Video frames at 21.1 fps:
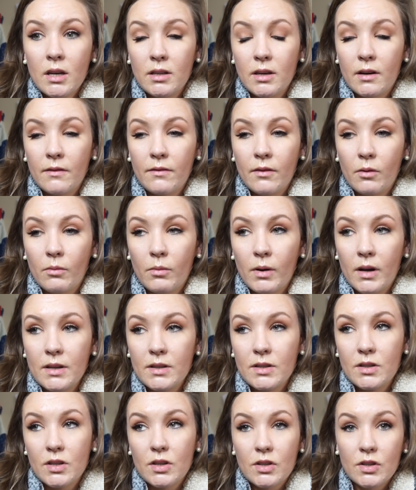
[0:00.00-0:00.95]
different
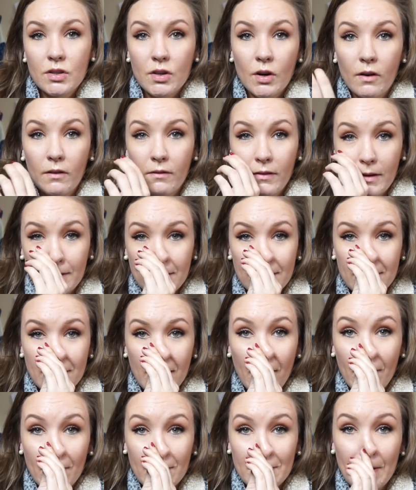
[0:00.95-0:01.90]
ways to serve and
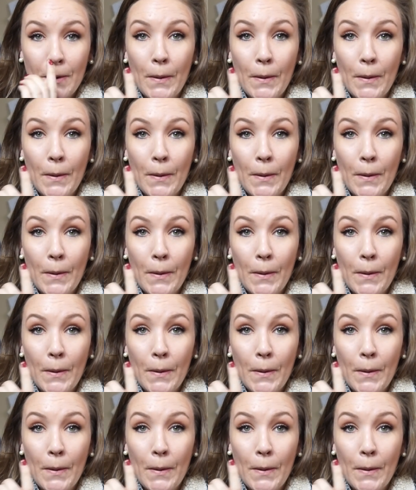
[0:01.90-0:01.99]
stuff.